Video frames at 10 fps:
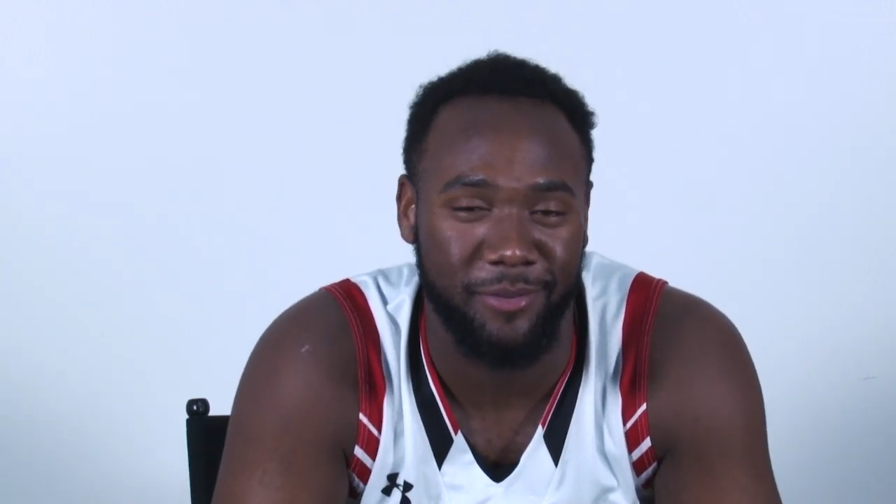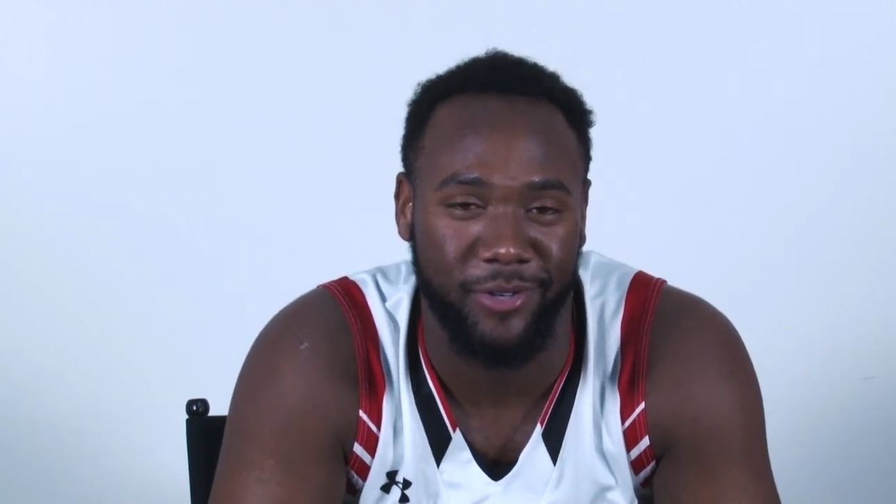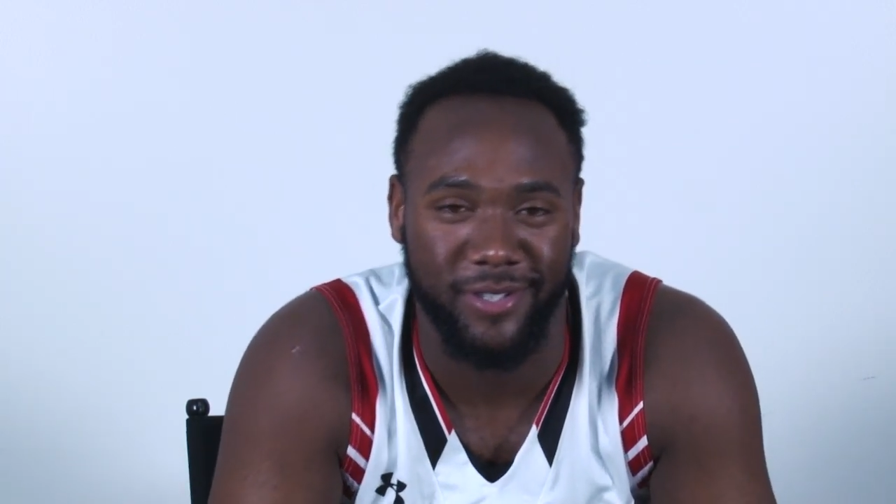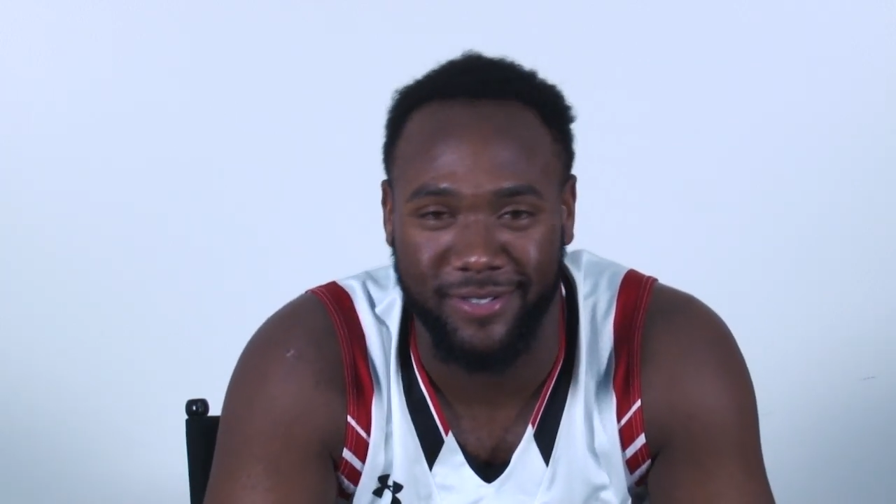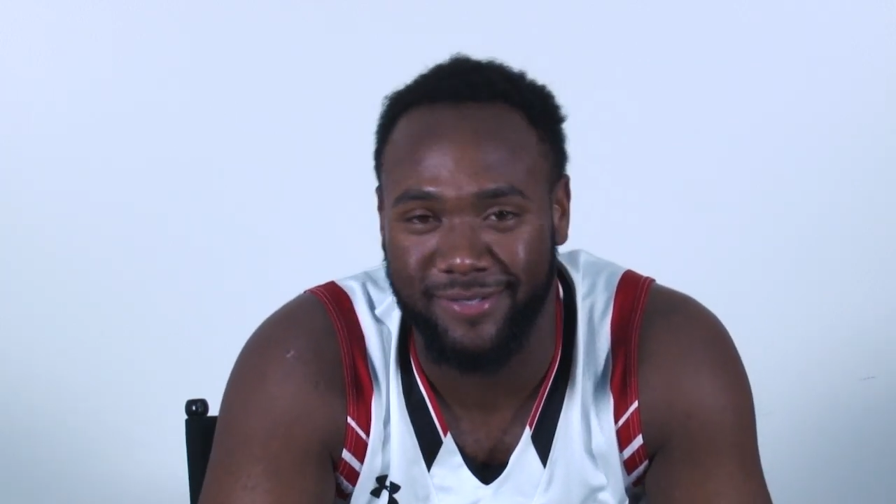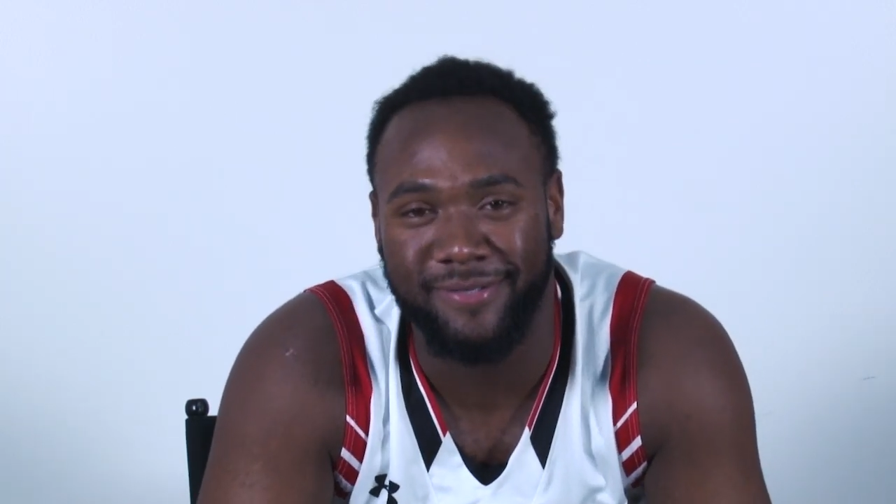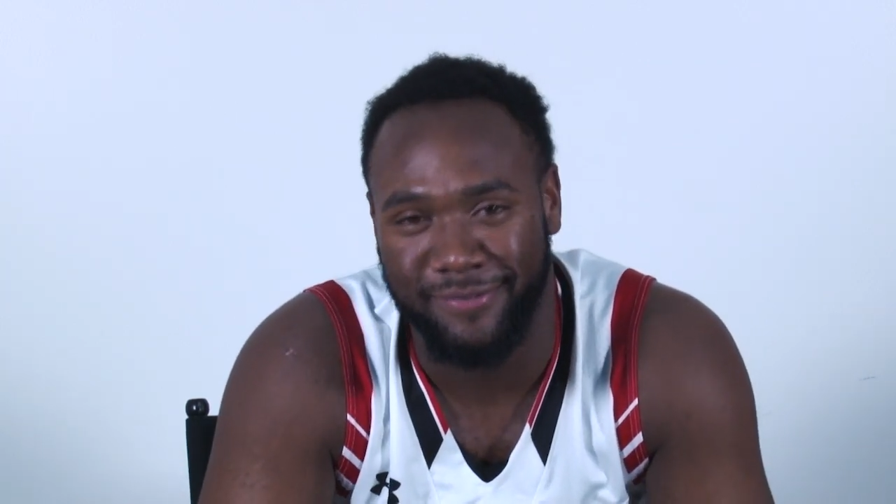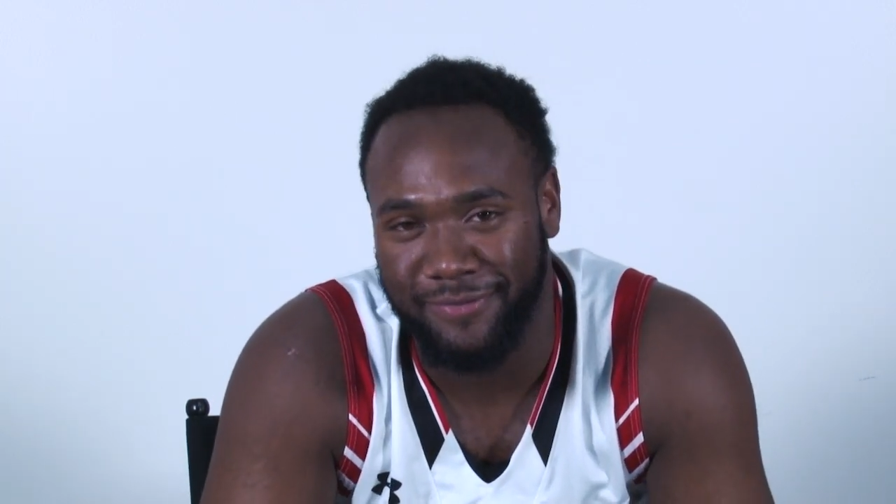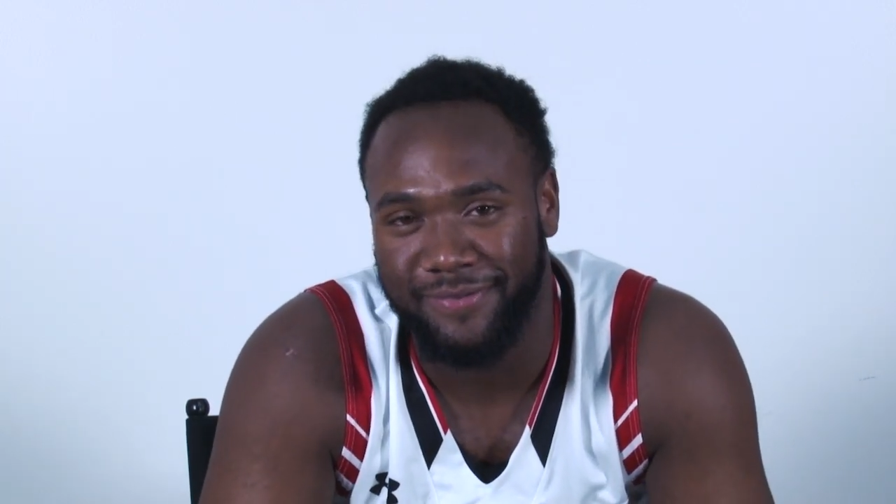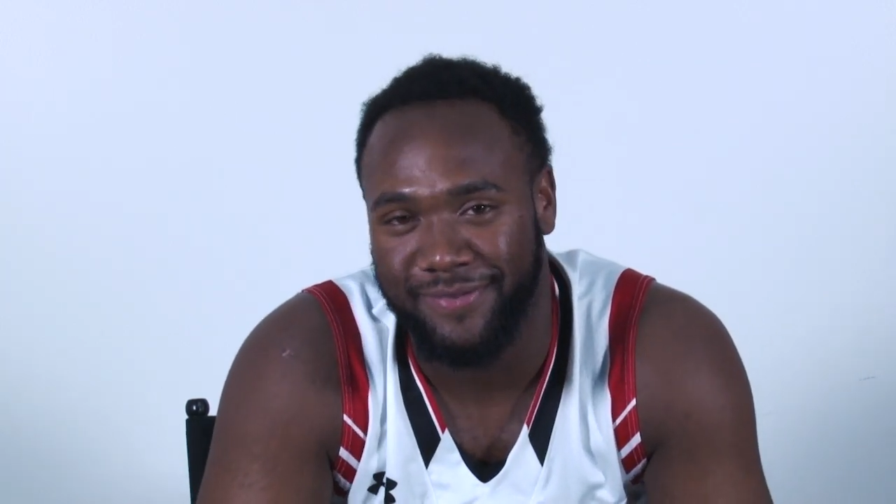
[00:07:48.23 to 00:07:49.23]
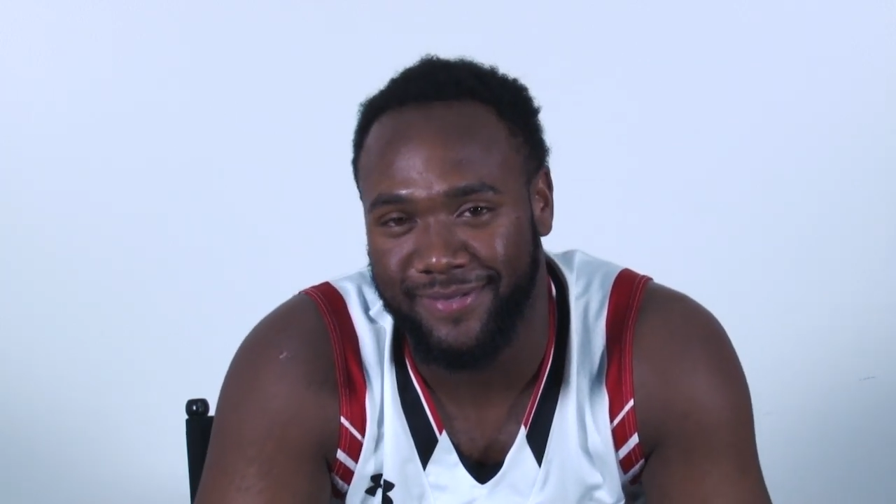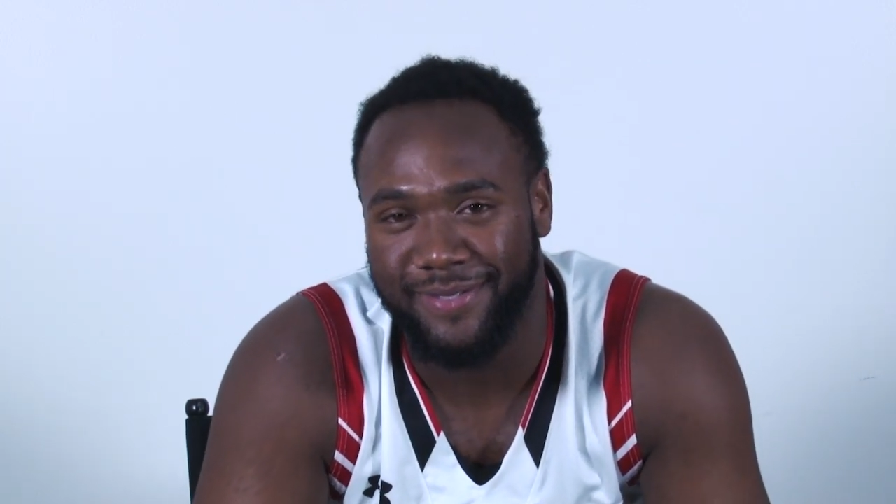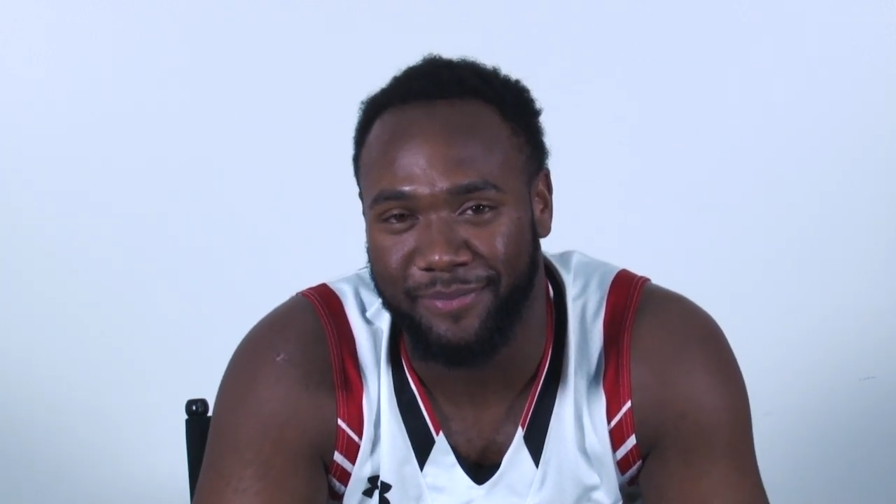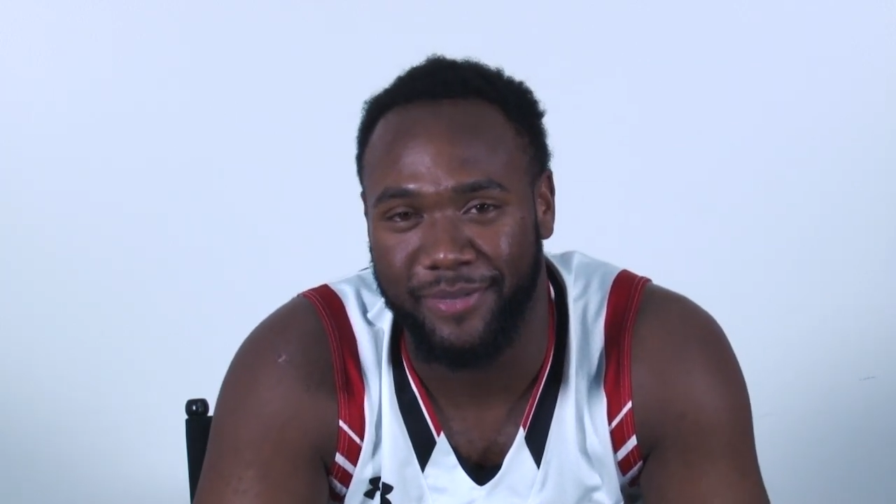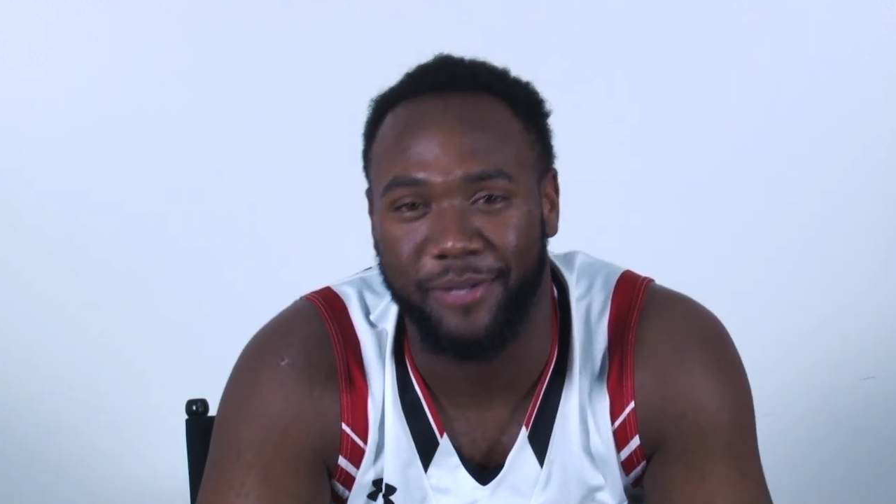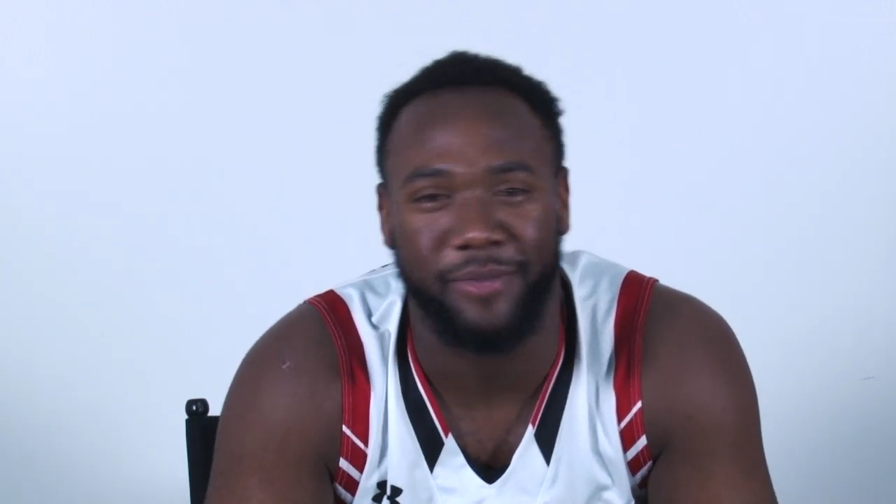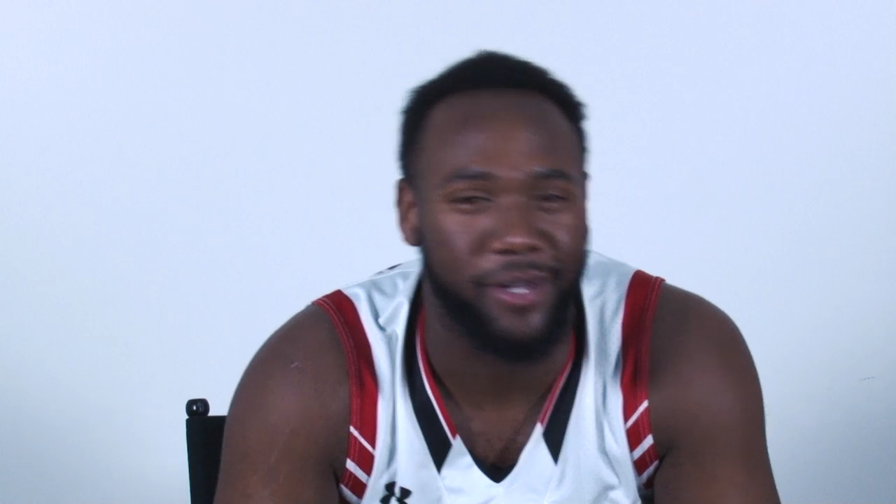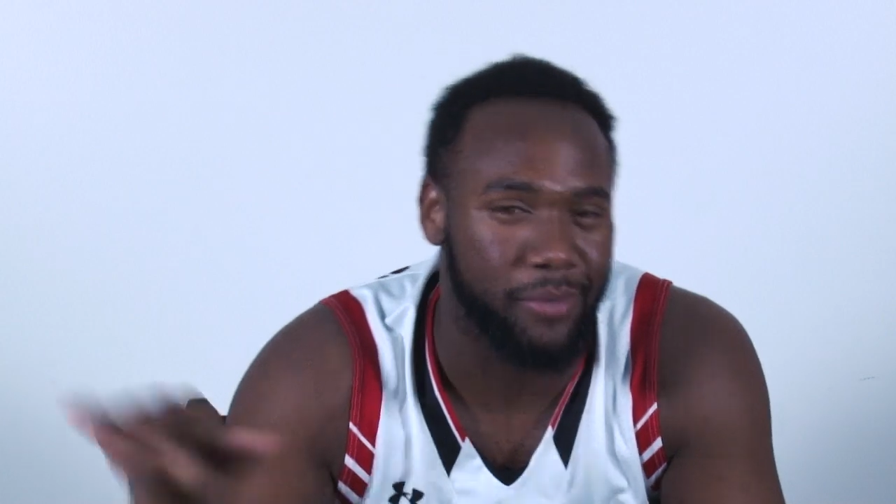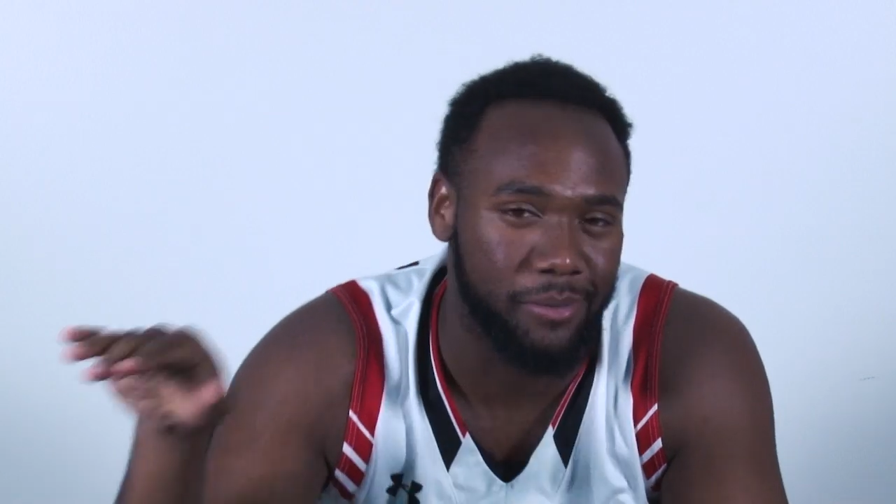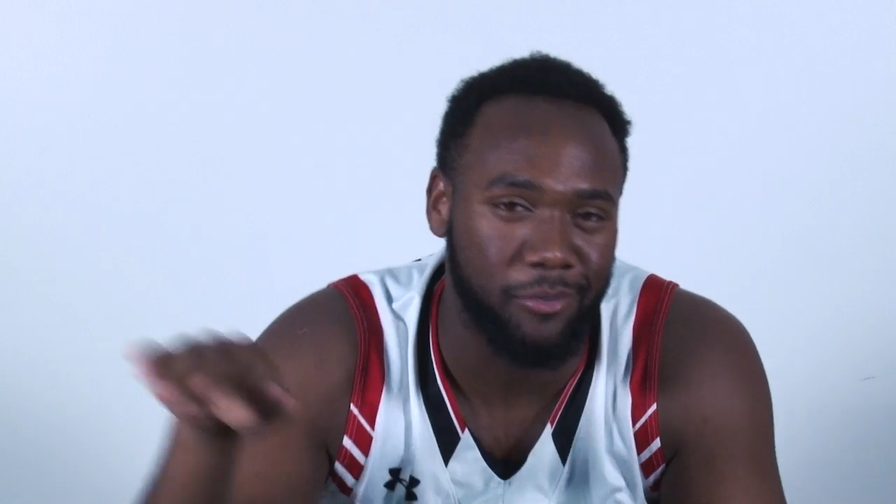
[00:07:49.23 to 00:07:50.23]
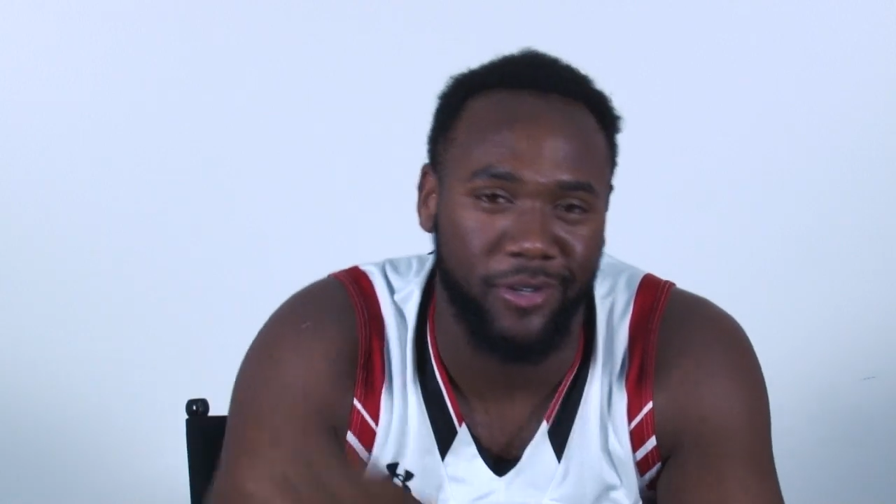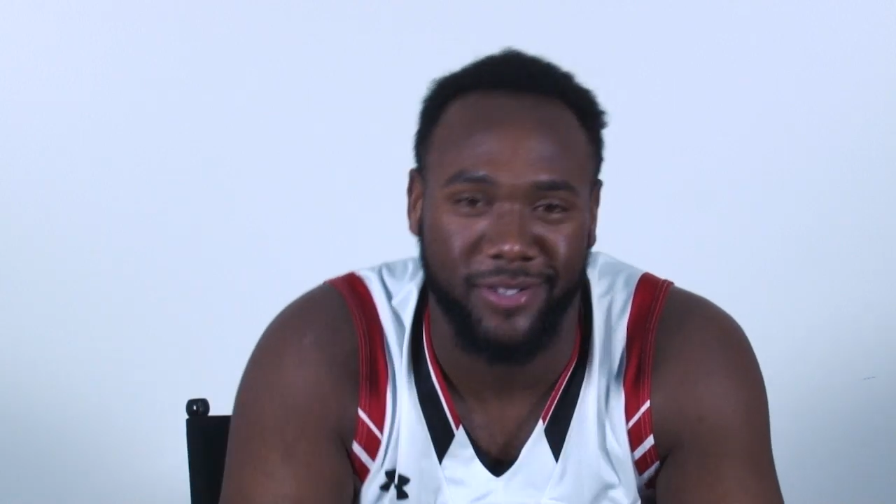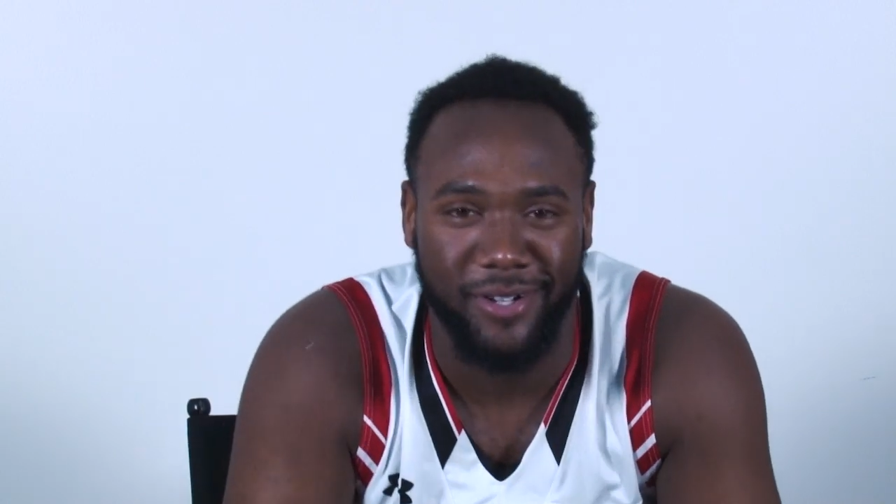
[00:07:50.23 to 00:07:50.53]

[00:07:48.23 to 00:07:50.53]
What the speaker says: brother. Big man, baby brother,